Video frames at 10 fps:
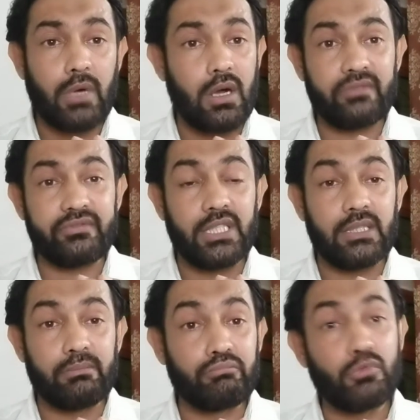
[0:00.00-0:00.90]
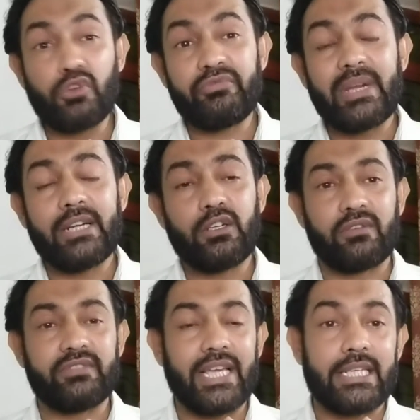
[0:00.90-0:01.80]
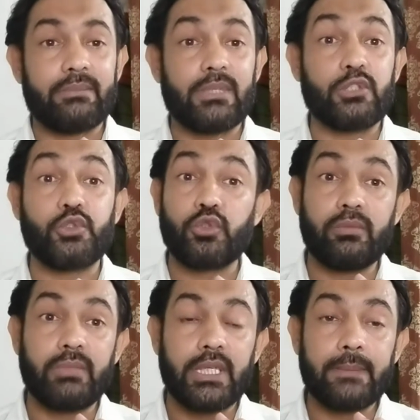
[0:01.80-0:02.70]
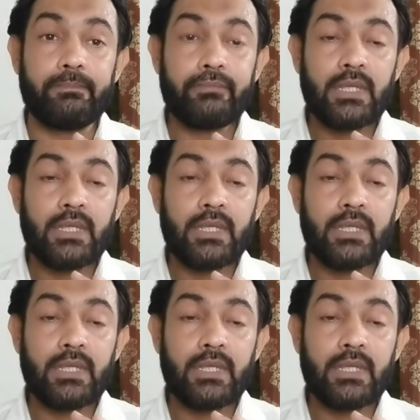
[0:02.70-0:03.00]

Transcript: of the movement of the animal should be